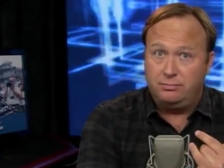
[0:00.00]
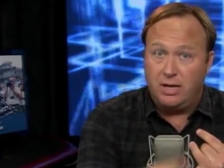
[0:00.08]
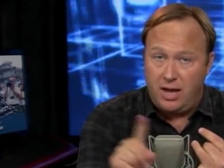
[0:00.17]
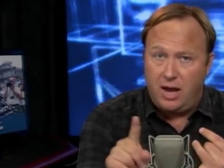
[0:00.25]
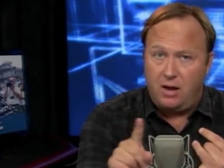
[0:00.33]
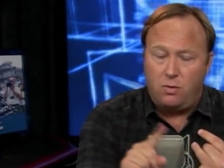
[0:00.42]

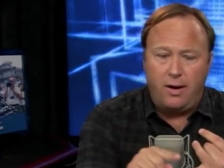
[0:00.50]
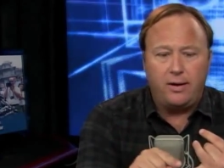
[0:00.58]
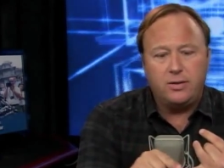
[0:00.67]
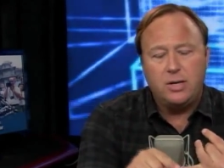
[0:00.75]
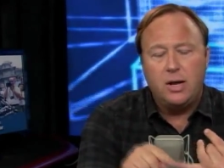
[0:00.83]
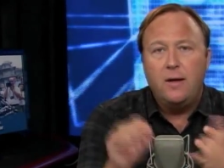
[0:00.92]
again,
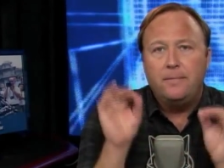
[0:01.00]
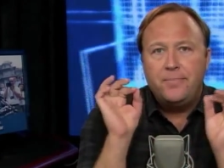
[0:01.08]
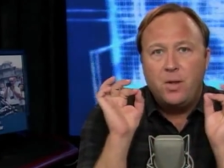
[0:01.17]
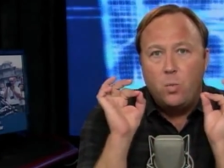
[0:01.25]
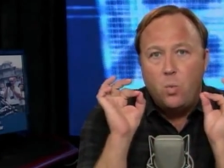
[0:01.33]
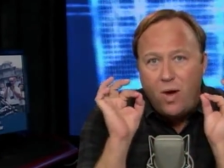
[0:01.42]
Reuters,
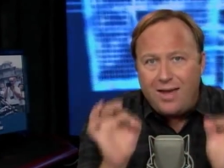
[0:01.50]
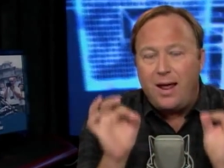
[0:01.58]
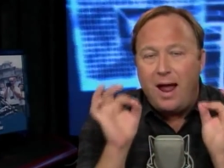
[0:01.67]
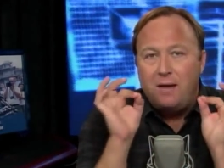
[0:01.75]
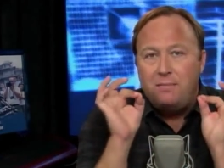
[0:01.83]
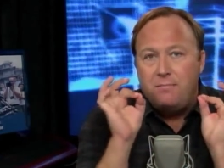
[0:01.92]
went
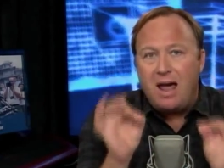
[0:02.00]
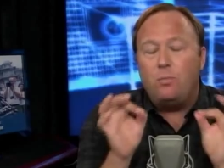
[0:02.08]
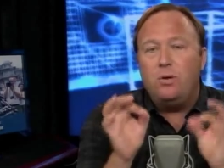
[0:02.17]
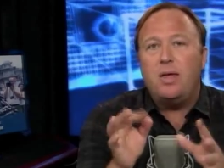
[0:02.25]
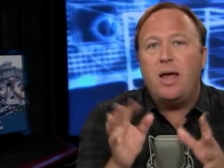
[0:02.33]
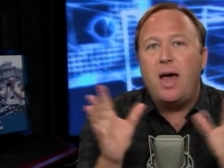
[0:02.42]
and met
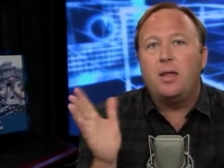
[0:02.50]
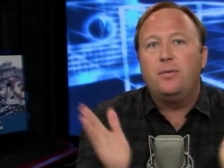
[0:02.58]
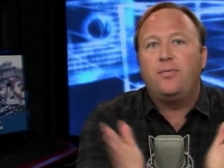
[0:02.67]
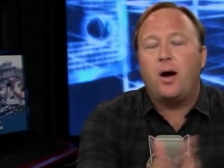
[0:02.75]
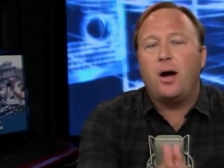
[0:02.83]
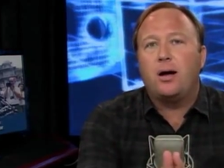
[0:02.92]
with the head of the
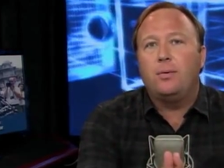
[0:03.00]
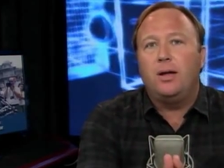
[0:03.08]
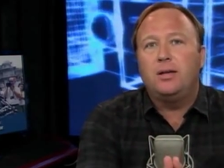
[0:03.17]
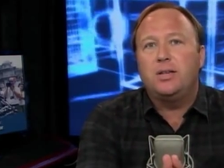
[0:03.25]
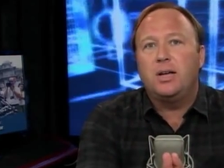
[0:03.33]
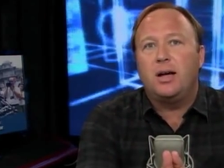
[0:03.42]
FARC
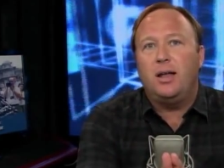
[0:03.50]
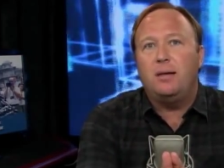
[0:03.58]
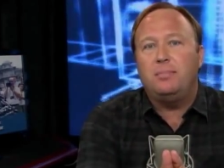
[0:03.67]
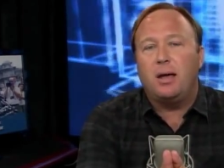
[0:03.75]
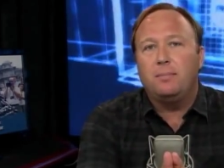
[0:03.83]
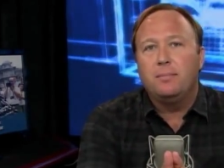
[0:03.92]
guerrillas in
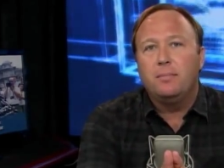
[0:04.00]
Colombia.